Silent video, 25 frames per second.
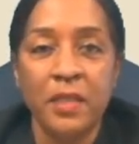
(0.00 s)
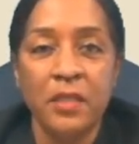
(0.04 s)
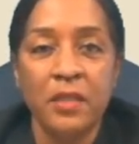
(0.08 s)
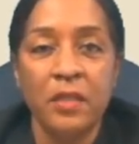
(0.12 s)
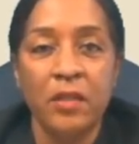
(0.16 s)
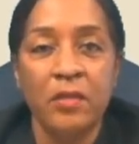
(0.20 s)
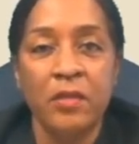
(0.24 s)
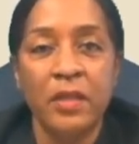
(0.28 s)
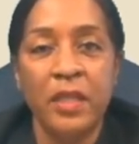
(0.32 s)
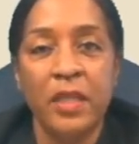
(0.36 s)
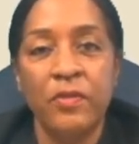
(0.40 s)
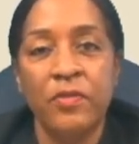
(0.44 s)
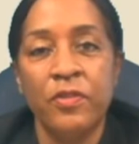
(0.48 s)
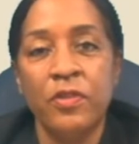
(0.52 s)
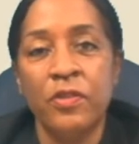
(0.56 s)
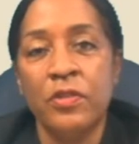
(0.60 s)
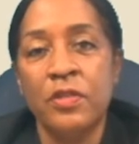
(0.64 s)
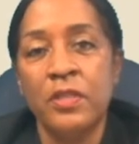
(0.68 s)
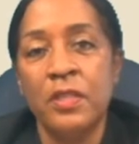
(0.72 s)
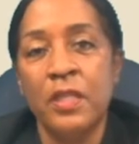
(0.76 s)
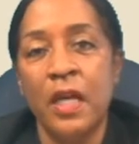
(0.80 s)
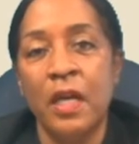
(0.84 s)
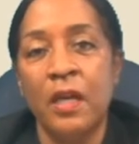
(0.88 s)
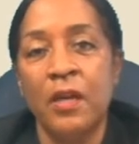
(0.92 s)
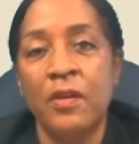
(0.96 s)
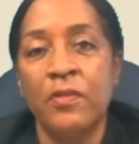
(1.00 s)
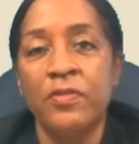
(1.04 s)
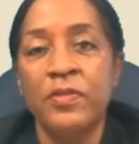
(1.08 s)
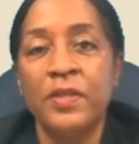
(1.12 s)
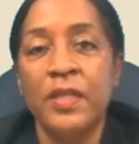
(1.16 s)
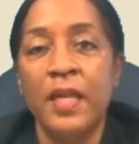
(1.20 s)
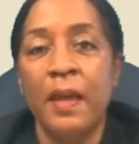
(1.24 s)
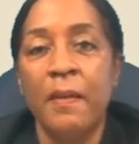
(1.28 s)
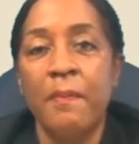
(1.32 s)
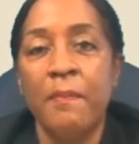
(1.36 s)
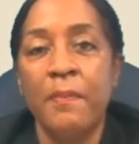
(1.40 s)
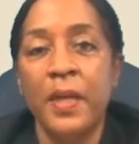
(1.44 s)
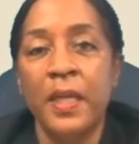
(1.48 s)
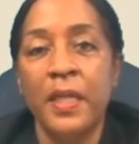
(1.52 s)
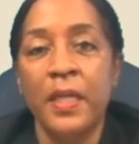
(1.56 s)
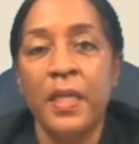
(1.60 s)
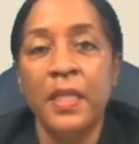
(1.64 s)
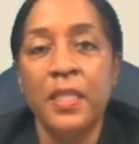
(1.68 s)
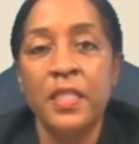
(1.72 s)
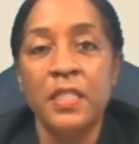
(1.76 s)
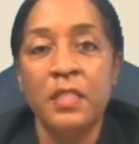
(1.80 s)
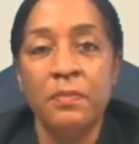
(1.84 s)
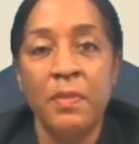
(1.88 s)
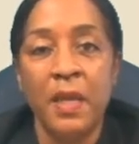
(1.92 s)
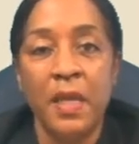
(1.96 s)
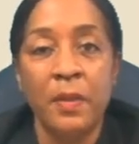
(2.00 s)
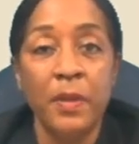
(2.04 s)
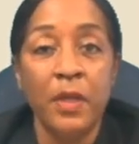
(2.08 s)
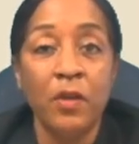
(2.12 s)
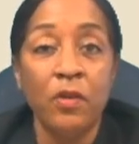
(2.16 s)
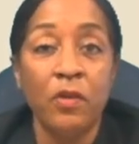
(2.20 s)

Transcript: So give yourself 10 minutes, maybe,